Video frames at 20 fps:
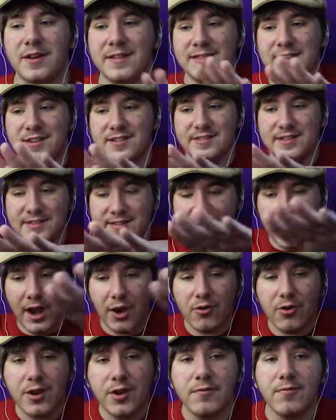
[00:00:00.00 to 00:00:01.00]
and there's this
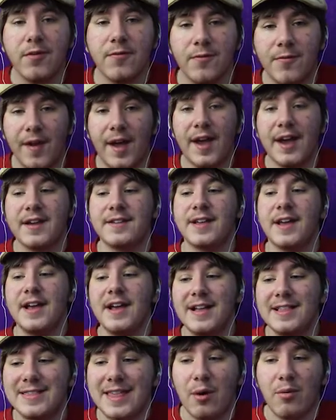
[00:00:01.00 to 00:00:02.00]
area of effect
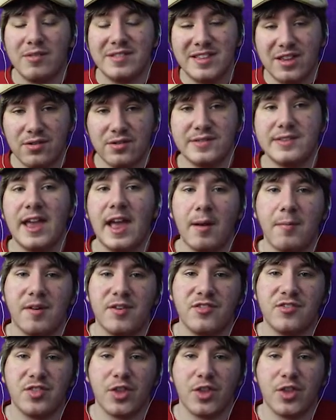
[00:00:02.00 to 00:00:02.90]
that will deal damage.